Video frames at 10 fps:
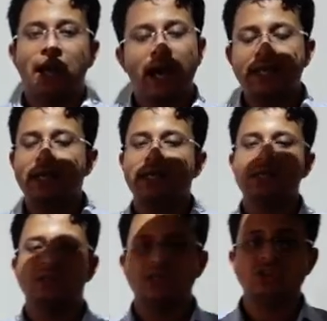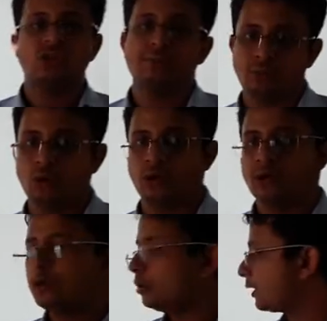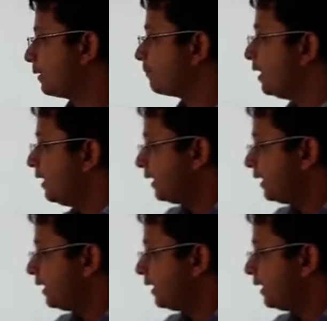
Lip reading: Either he is rich or poor. Okay.